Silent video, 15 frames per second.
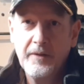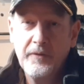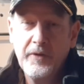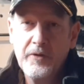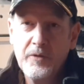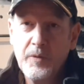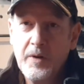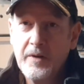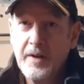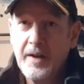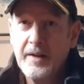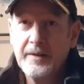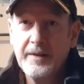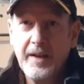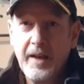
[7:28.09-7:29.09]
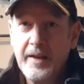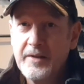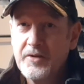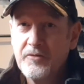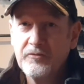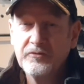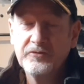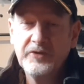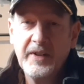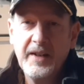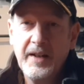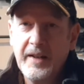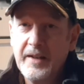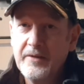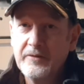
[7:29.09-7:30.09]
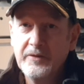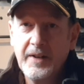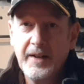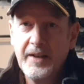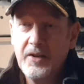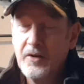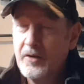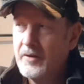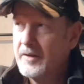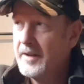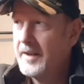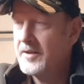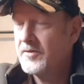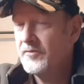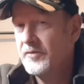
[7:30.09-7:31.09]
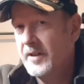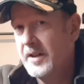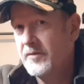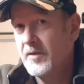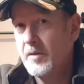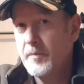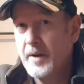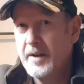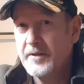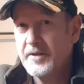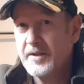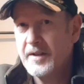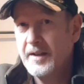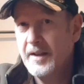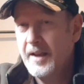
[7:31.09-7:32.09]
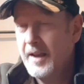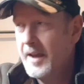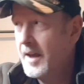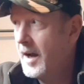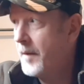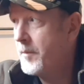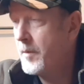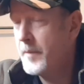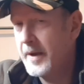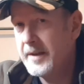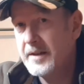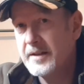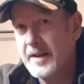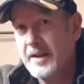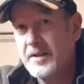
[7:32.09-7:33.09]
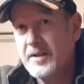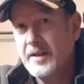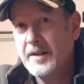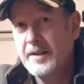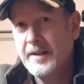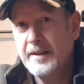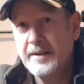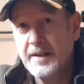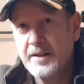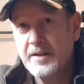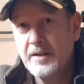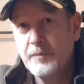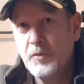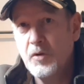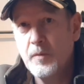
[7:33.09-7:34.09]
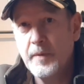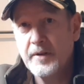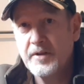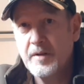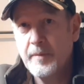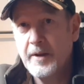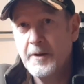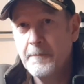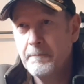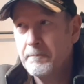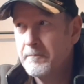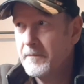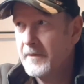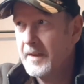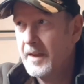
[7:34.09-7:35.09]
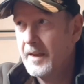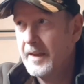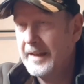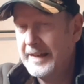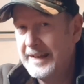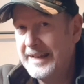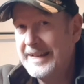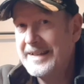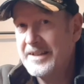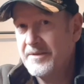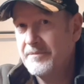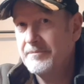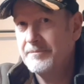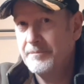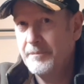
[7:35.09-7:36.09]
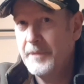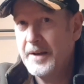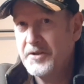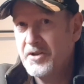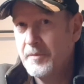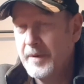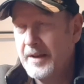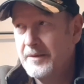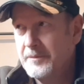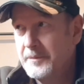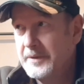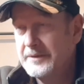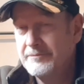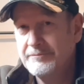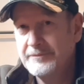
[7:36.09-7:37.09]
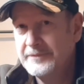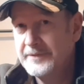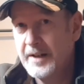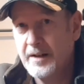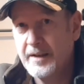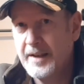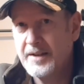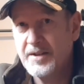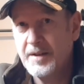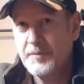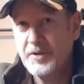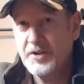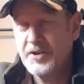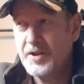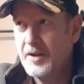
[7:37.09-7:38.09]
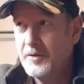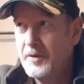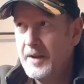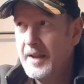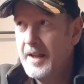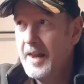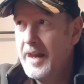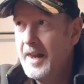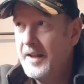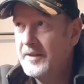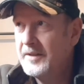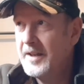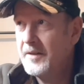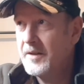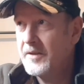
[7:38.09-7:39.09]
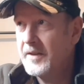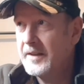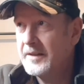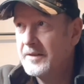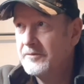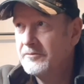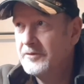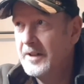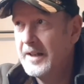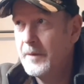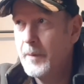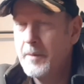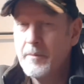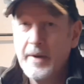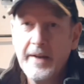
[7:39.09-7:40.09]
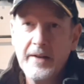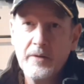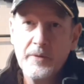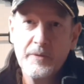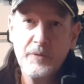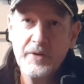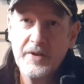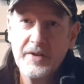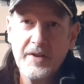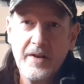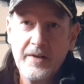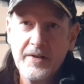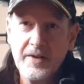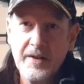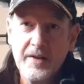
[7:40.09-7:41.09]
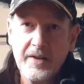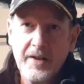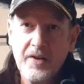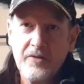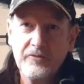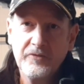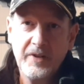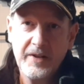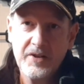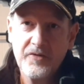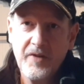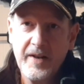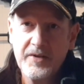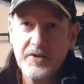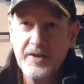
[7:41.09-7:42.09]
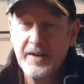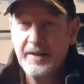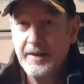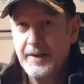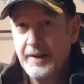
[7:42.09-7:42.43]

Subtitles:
fieldwork gun. It's really, really good. It's really robust. I'm amazed actually that it doesn't look more bashed about. It is bashed about, but none of that seems to show. And the only thing that really went bad was the silencer, because it got really scratched.